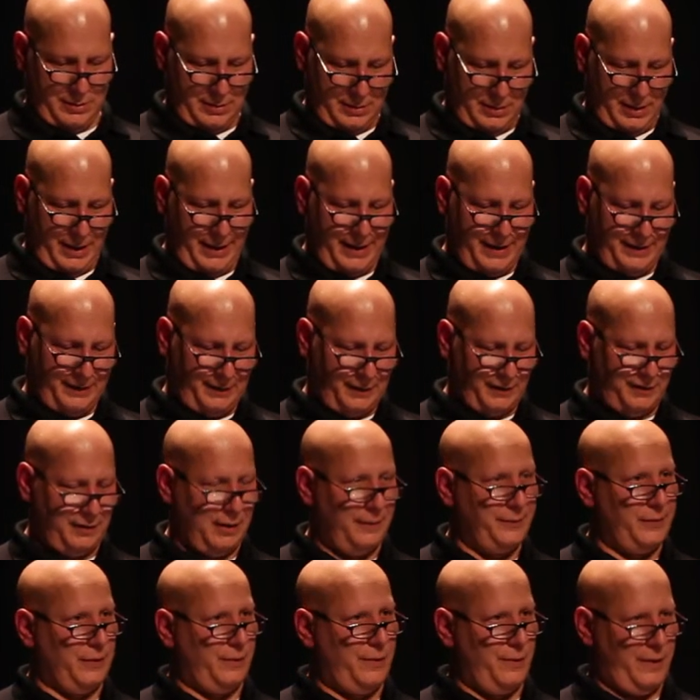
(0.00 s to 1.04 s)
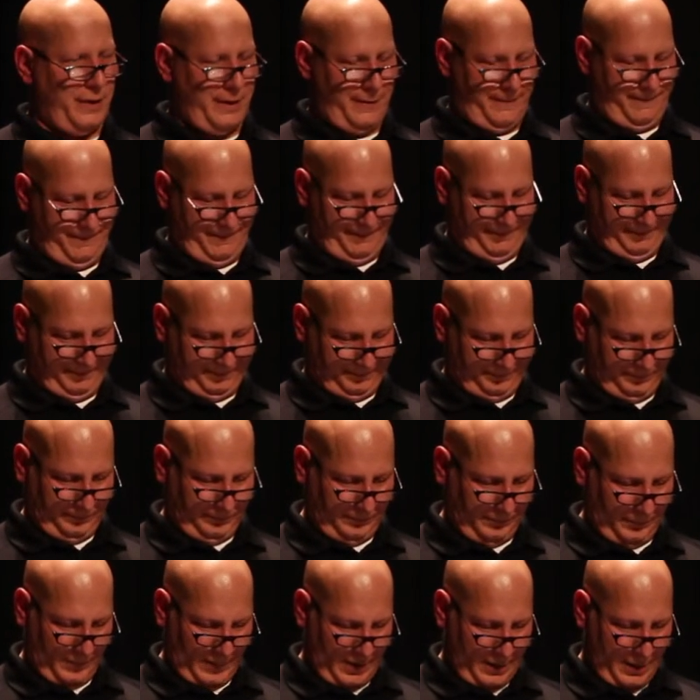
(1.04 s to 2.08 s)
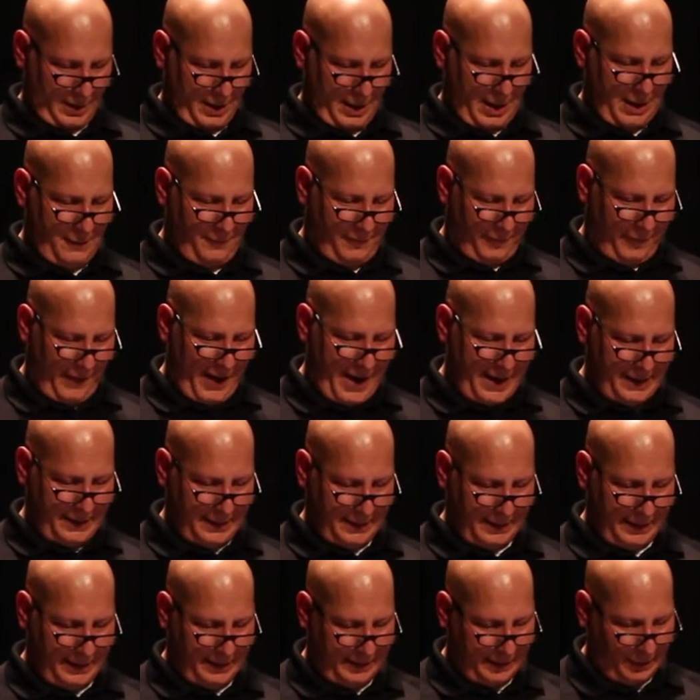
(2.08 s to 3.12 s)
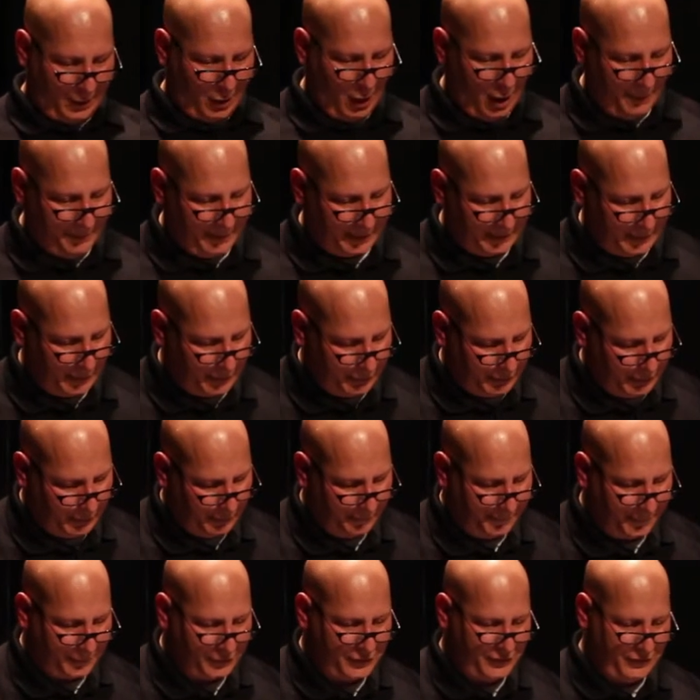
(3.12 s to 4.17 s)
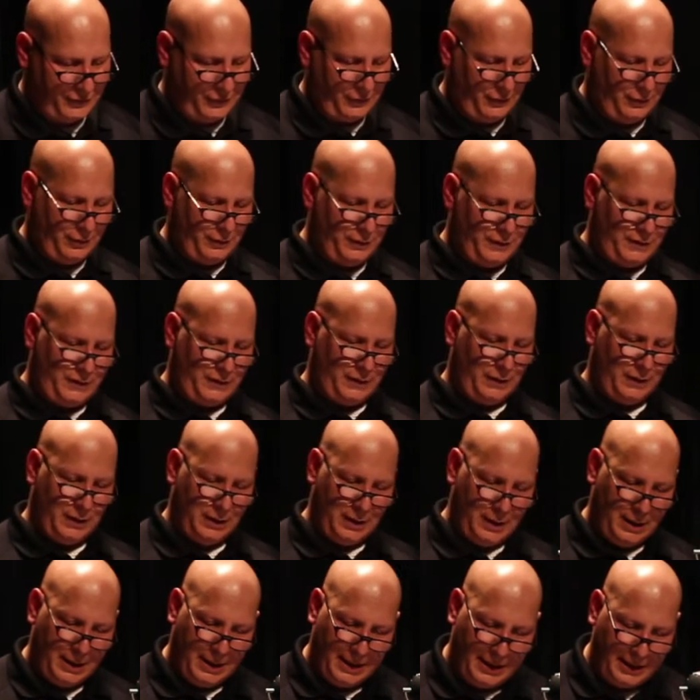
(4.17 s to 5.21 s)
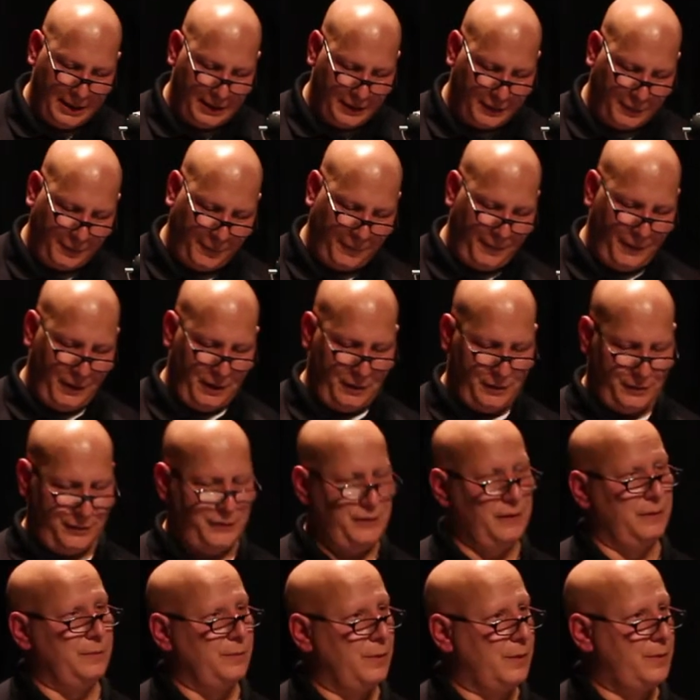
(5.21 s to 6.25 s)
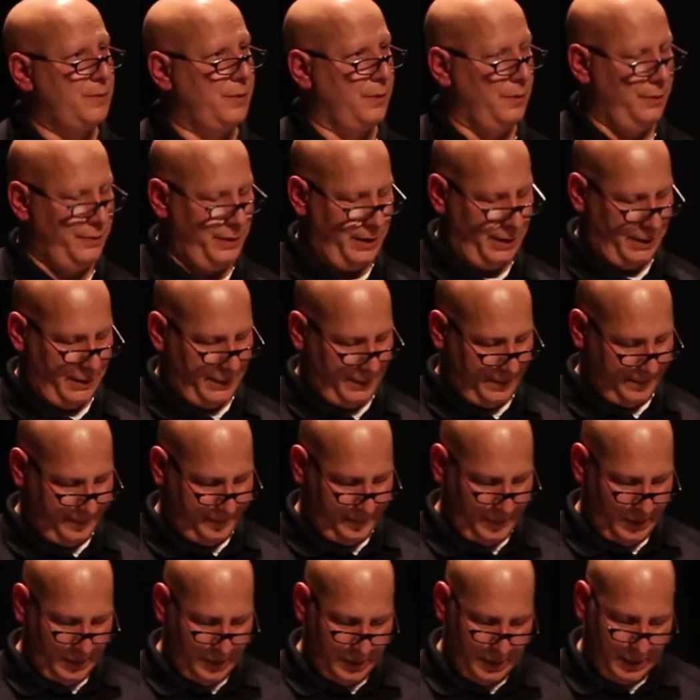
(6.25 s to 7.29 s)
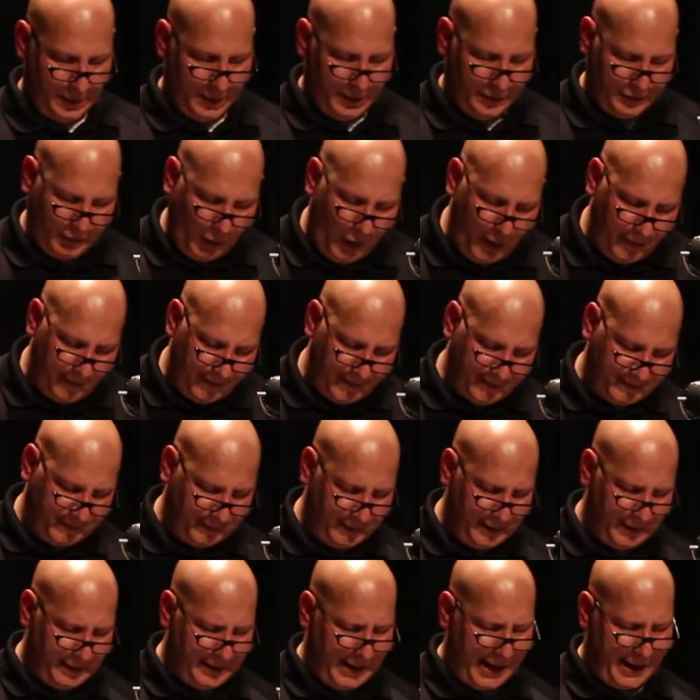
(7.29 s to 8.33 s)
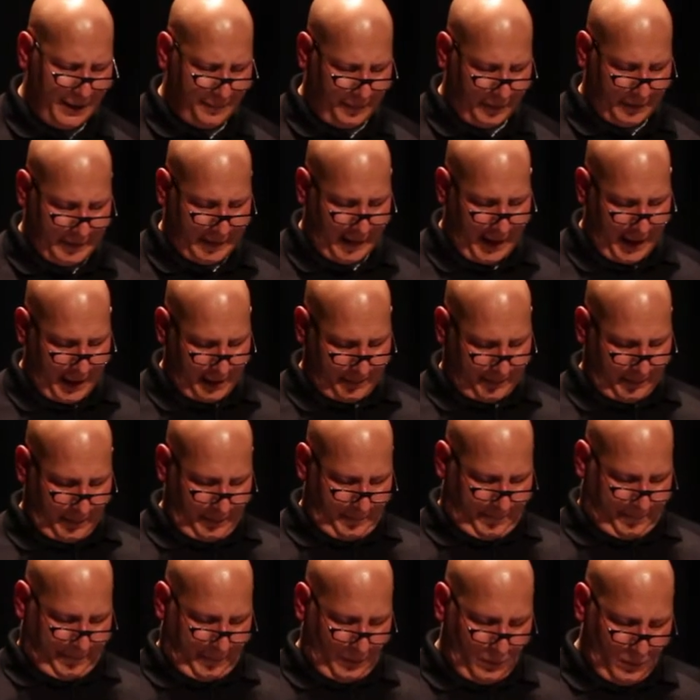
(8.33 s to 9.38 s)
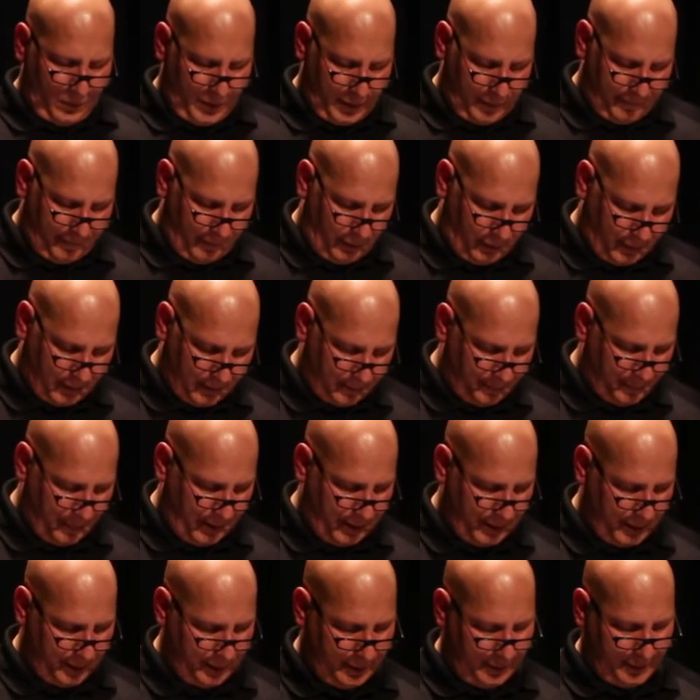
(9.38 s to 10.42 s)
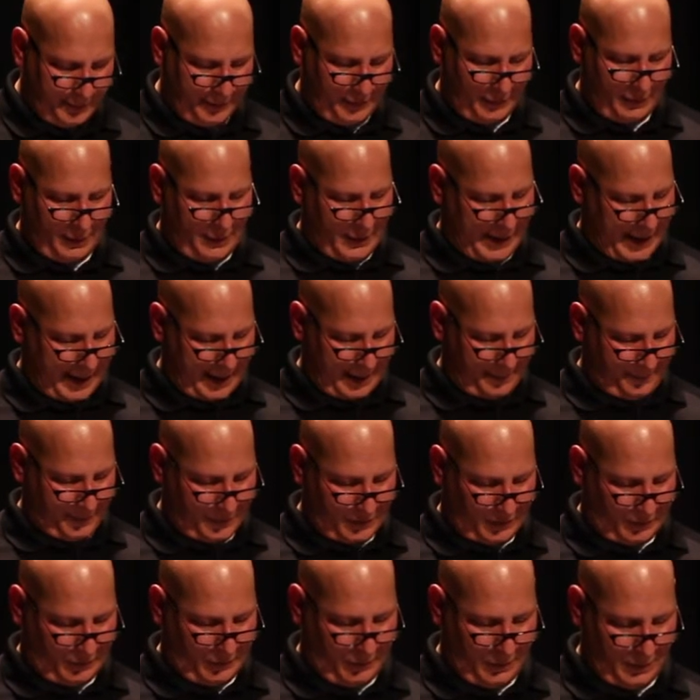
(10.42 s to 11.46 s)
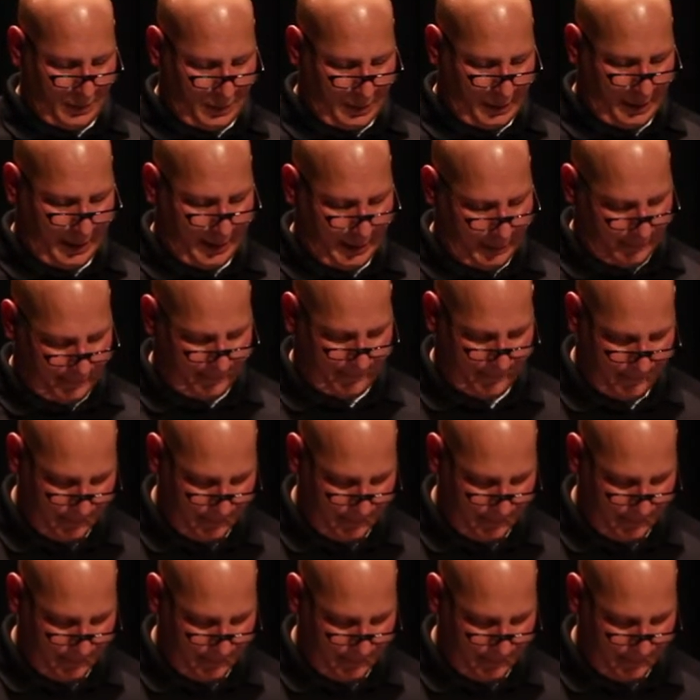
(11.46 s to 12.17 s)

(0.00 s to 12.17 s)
I guess to some degree. And finally, the competition for students is fierce in recruiting. Saw this in an advertisement for one of our competitors on Campus Student Life.